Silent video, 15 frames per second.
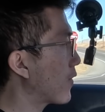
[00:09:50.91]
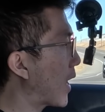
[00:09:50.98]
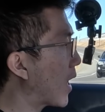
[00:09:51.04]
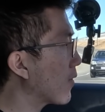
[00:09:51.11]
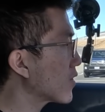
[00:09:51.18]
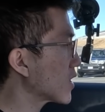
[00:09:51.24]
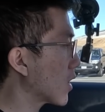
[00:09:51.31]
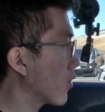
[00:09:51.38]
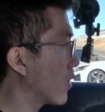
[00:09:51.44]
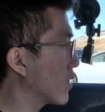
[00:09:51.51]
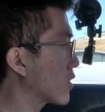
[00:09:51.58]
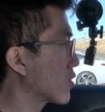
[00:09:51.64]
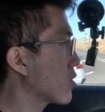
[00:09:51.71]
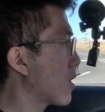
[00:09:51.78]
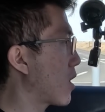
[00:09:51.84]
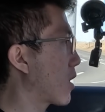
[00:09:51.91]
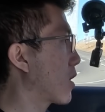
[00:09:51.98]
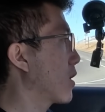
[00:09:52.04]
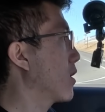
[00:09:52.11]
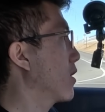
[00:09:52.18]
5 Series trunk